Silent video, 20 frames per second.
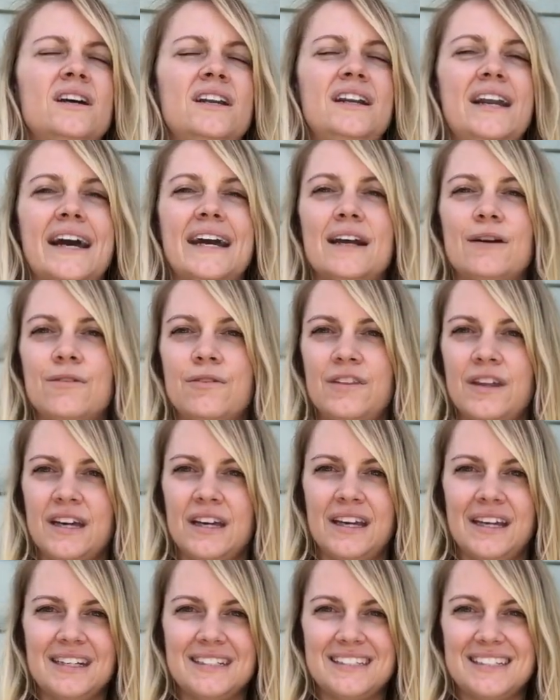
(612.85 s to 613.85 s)
negative
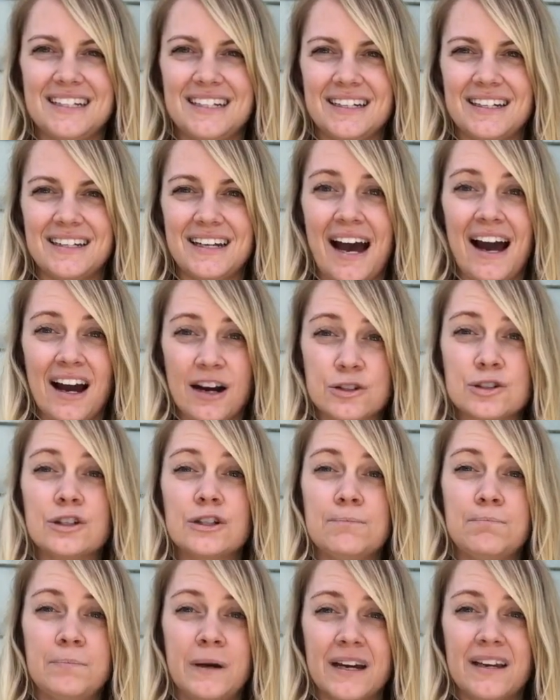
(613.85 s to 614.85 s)
thinking, to
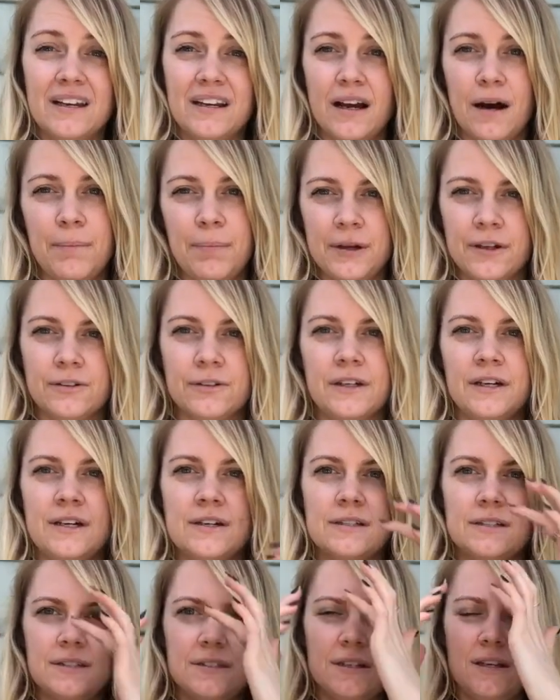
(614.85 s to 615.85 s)
actually picking up
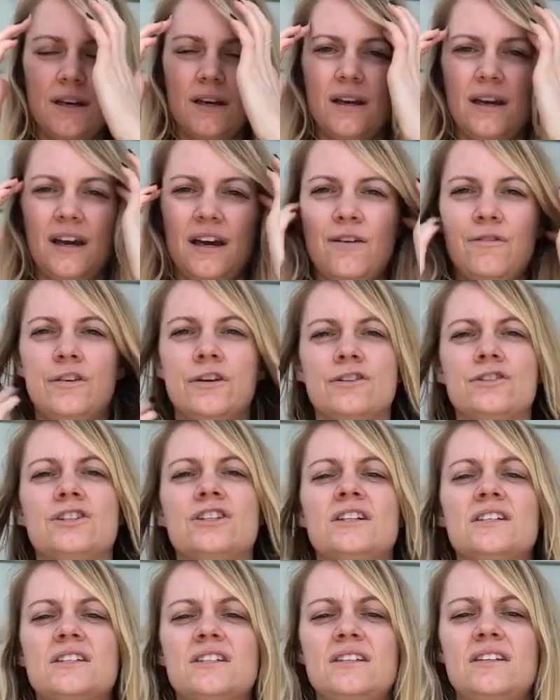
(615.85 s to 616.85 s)
illness. If you're
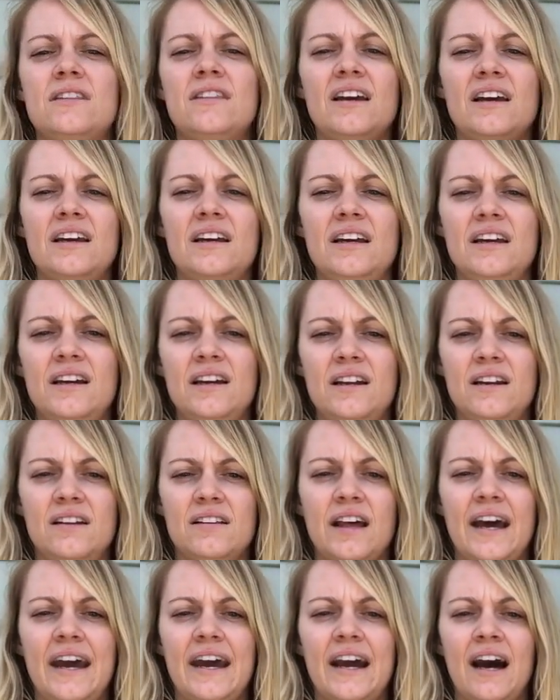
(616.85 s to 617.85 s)
just thinking
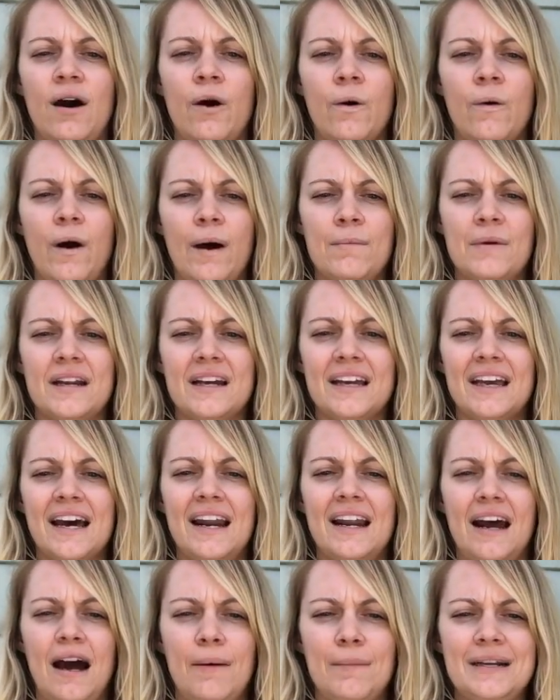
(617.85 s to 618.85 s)
like, oh, I'm gonna get
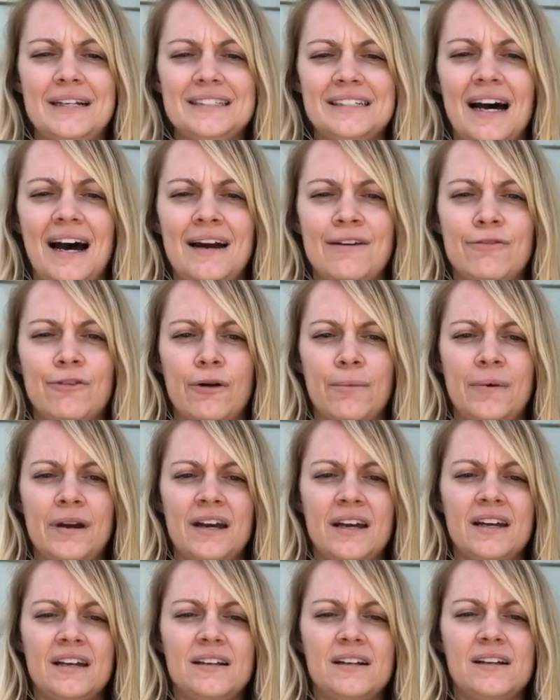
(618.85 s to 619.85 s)
it, I'm gonna die from
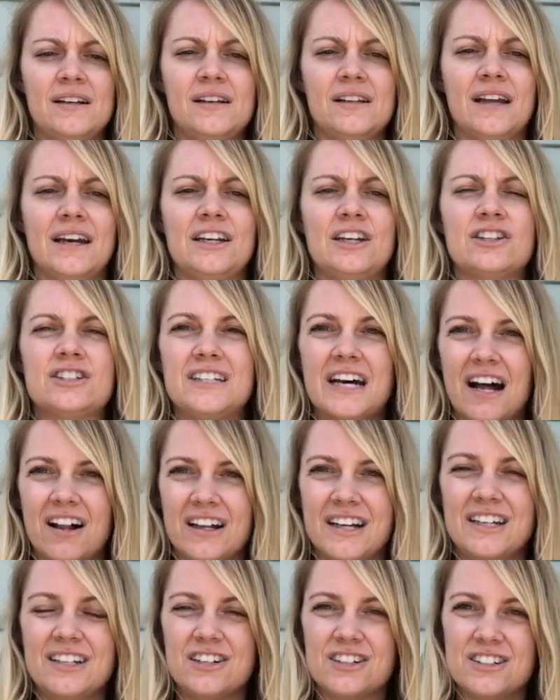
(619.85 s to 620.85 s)
it, like you're
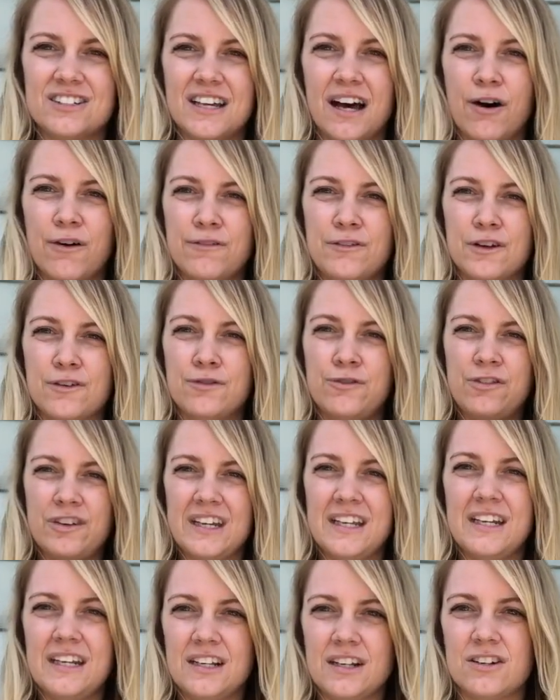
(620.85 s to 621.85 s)
telling yourself, you're
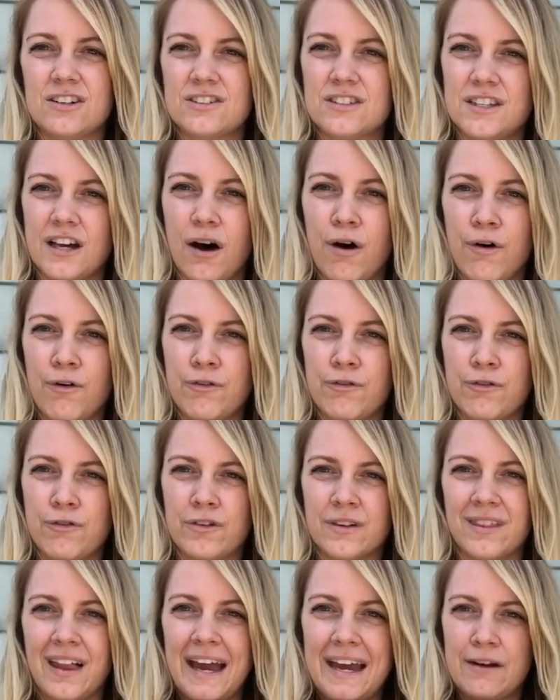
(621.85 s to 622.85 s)
feeding yourself
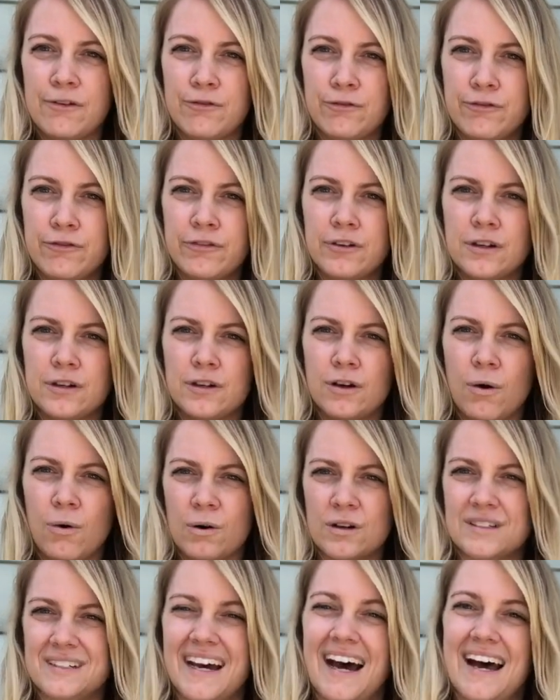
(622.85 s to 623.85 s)
life
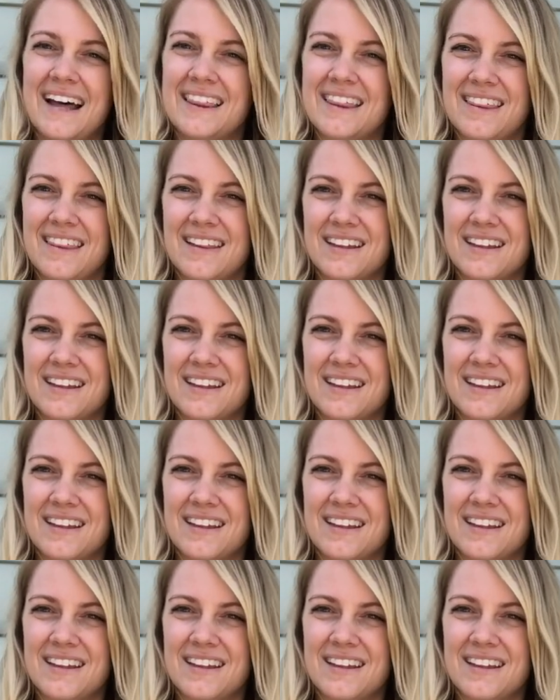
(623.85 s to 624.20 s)
or death.